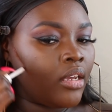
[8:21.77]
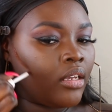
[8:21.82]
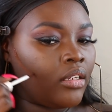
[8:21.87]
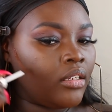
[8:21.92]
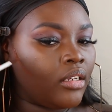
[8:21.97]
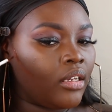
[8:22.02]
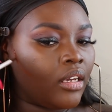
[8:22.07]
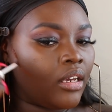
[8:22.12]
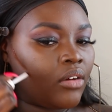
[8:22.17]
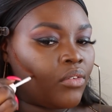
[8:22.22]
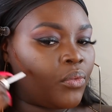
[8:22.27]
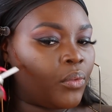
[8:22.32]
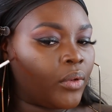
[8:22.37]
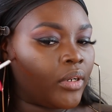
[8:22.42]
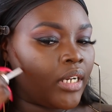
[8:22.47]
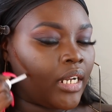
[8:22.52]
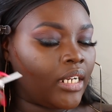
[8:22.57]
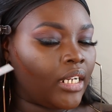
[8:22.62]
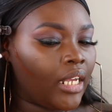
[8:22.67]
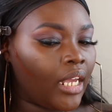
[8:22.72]
Yeah,
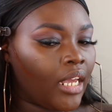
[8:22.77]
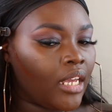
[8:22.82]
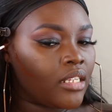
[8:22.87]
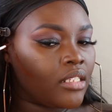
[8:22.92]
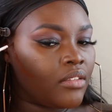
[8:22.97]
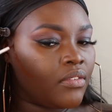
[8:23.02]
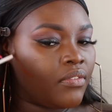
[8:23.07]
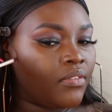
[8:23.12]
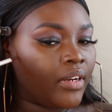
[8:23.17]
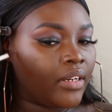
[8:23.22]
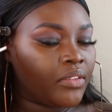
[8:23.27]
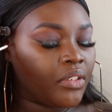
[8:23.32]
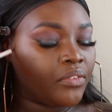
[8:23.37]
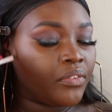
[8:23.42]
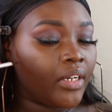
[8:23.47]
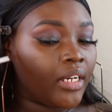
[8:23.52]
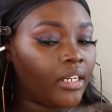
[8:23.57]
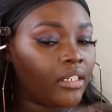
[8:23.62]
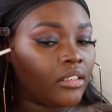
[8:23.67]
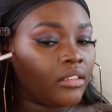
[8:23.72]
498 is very
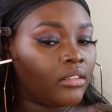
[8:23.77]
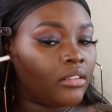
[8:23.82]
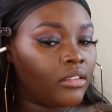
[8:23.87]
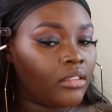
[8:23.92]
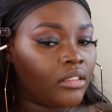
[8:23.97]
red.